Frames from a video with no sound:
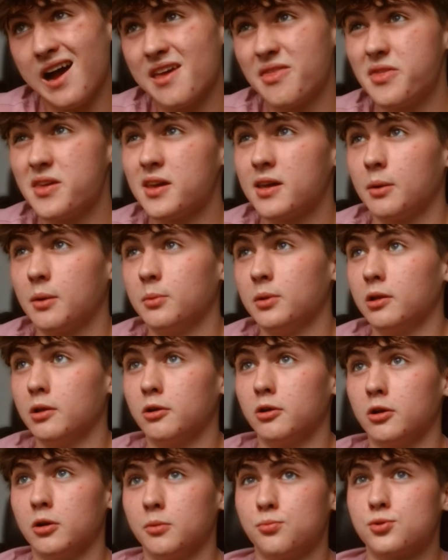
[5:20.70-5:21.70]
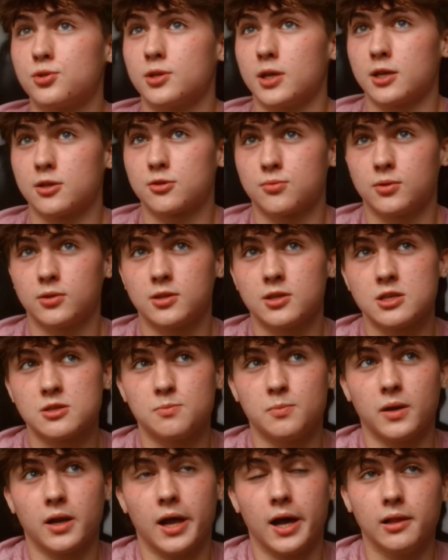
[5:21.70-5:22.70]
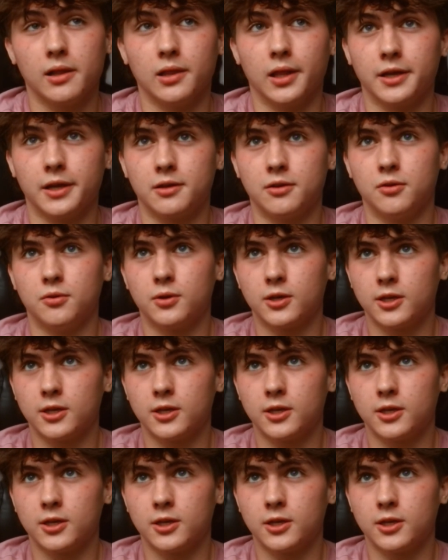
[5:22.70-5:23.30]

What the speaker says: think I'm a little obsessed with this, but I like doing